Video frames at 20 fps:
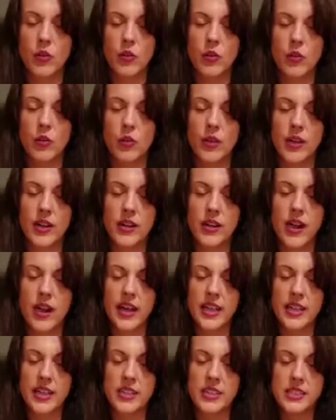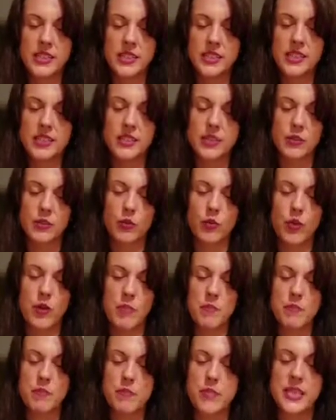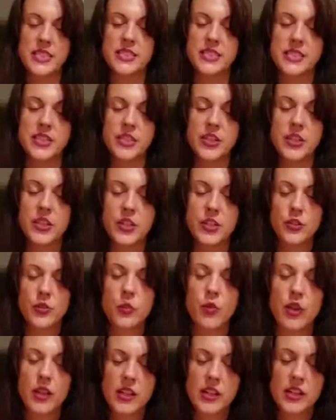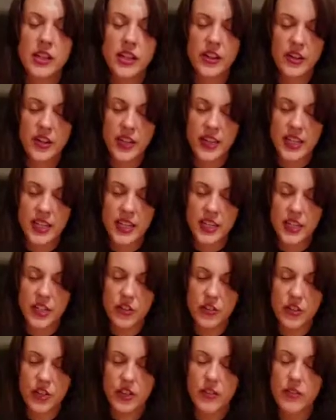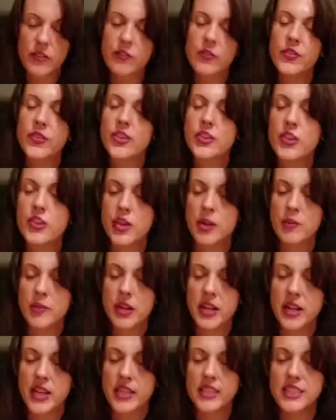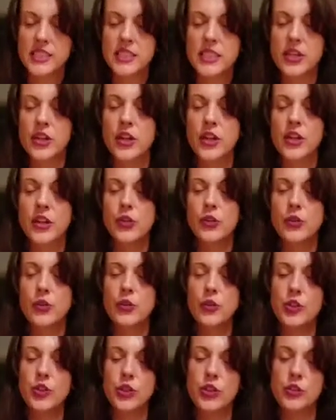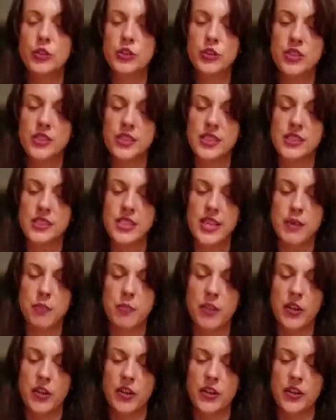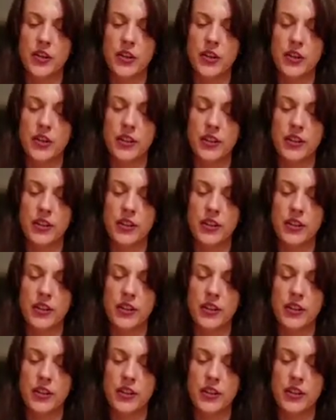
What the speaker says: What guidance, what message, what clarity can you give for the Geminis who choose to stay partnered